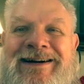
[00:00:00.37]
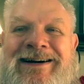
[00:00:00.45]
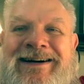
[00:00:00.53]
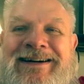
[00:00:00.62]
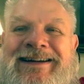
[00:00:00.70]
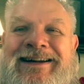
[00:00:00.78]

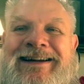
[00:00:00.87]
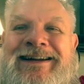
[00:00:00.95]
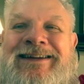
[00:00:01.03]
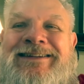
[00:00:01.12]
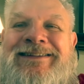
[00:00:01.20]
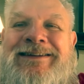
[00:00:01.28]
Hi
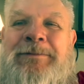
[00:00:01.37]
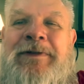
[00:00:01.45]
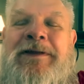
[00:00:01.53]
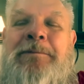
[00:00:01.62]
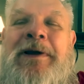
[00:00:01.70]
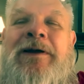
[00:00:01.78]
guys,
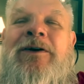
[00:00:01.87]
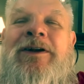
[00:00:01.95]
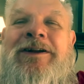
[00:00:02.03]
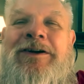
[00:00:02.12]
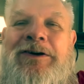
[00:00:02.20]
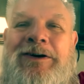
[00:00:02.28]
Timothy Painter
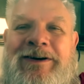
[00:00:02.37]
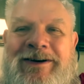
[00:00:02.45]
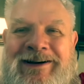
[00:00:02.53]
here.